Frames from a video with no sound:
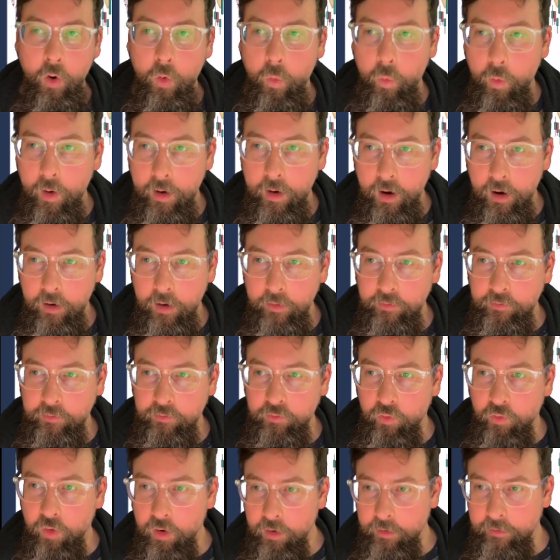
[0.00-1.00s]
what are the
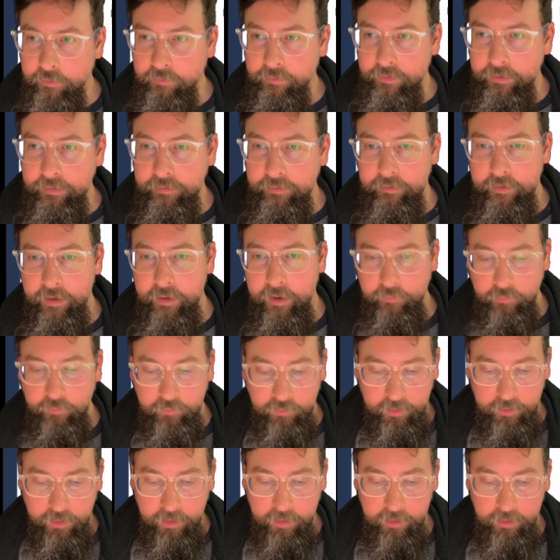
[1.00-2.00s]
strongest ETFs
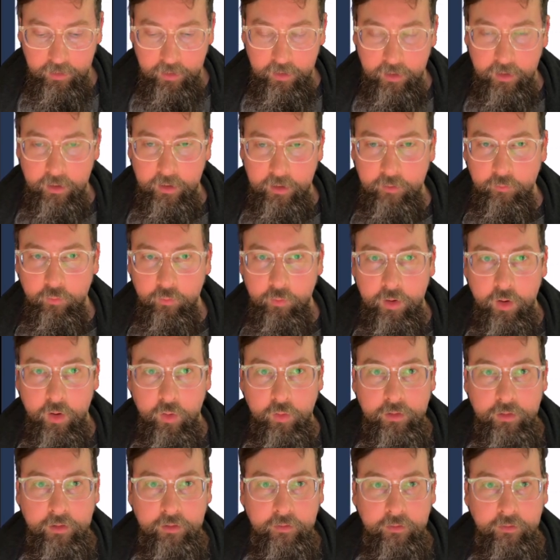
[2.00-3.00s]
today. If we
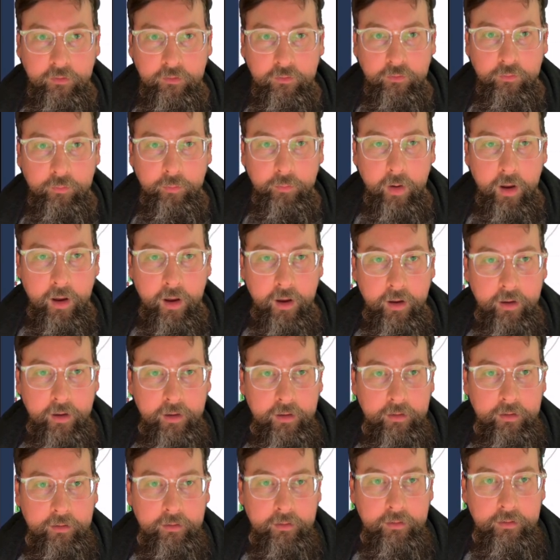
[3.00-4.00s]
go into the
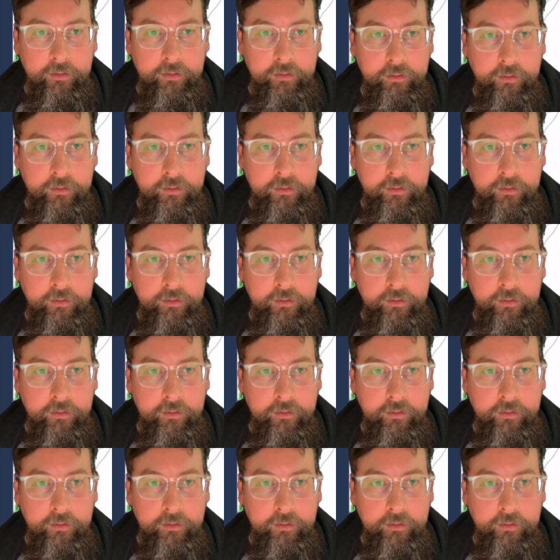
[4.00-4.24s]
SPY,